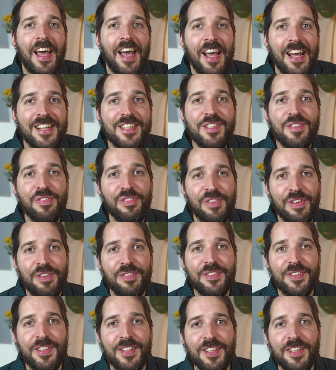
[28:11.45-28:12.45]

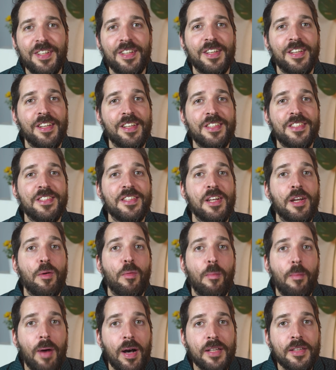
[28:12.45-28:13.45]
S15 is
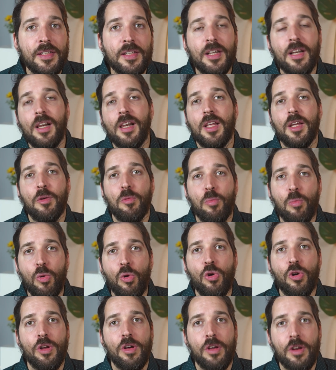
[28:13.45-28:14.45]
dramatically
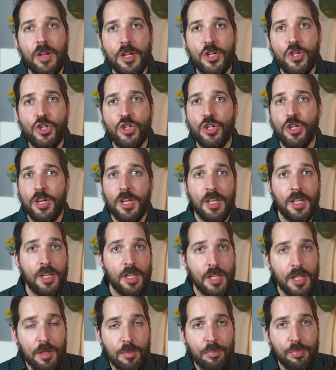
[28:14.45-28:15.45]
more richer in
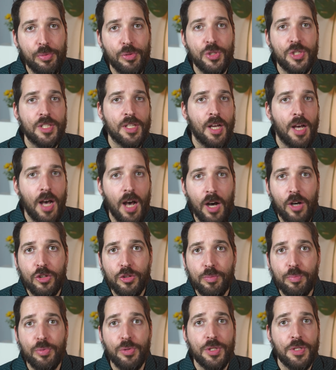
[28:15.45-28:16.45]
inputs,
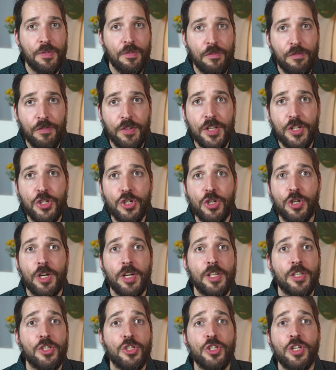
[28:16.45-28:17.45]
outputs, feature,
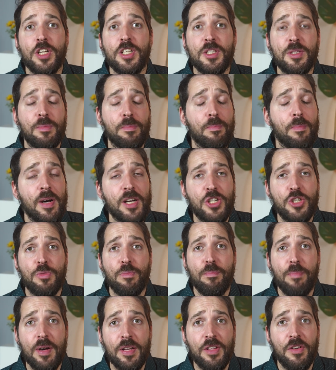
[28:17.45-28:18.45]
and just
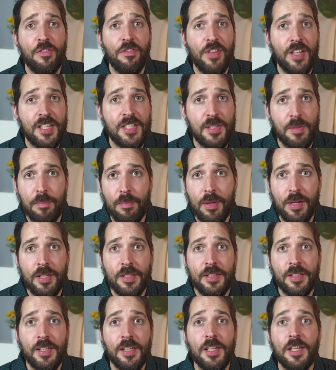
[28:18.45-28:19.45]
much better
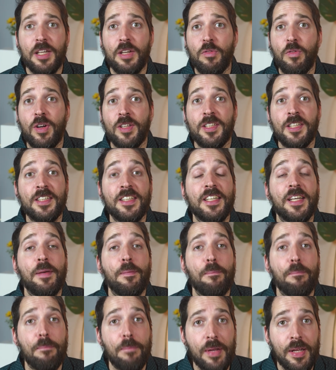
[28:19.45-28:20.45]
flexibility in what it
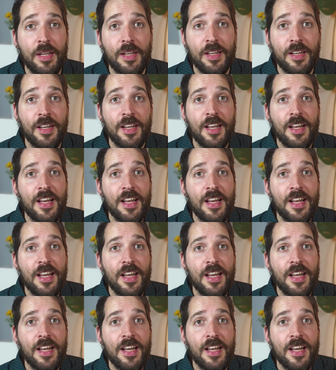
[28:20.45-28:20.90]
can be.